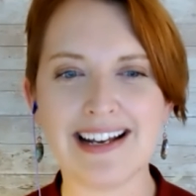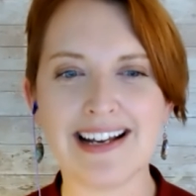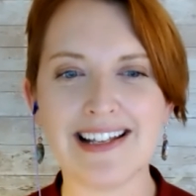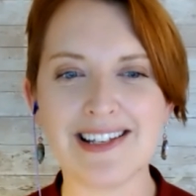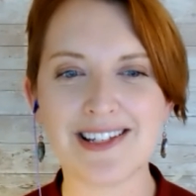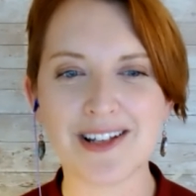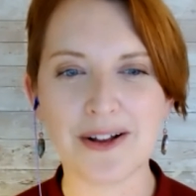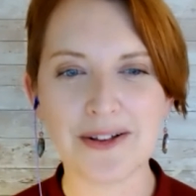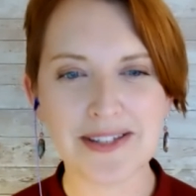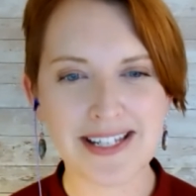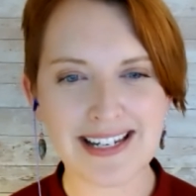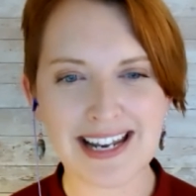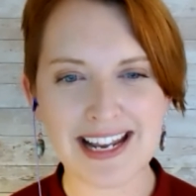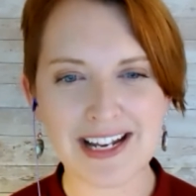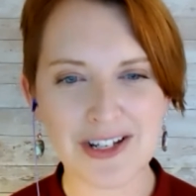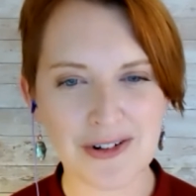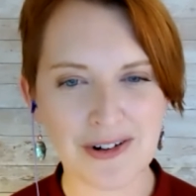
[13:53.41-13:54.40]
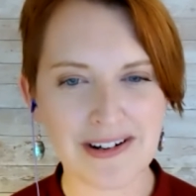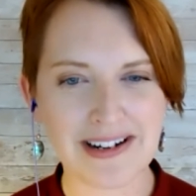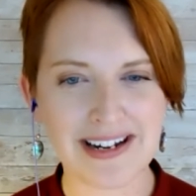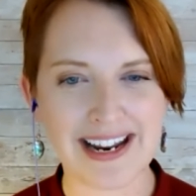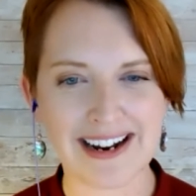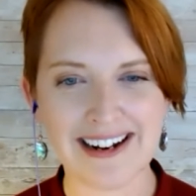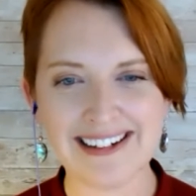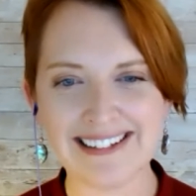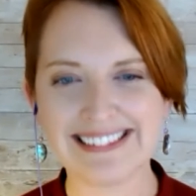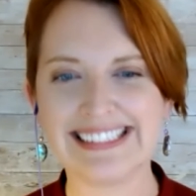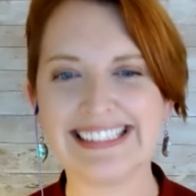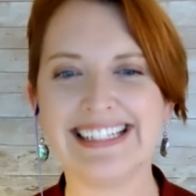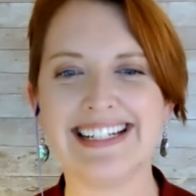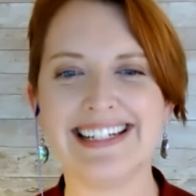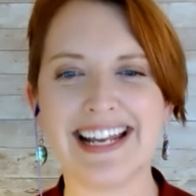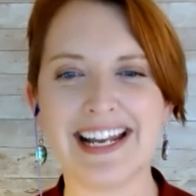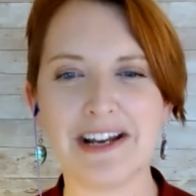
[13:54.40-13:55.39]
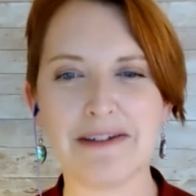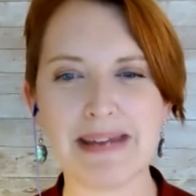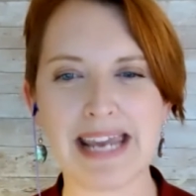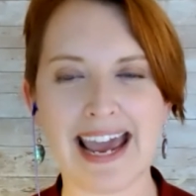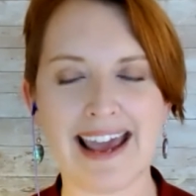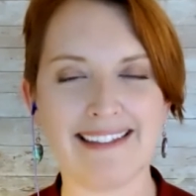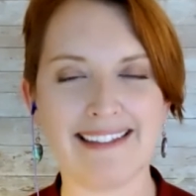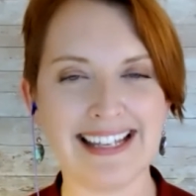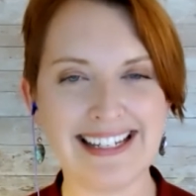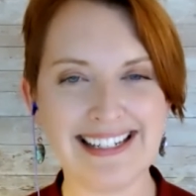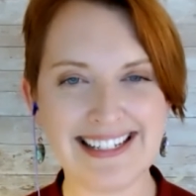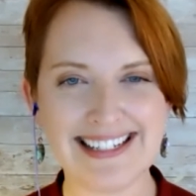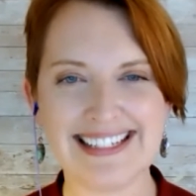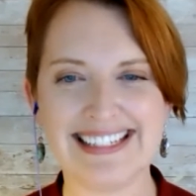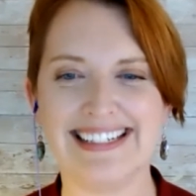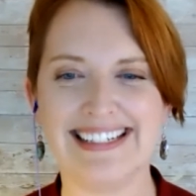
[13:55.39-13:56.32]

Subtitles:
Consultant Extraordinaire, Naomi Adland.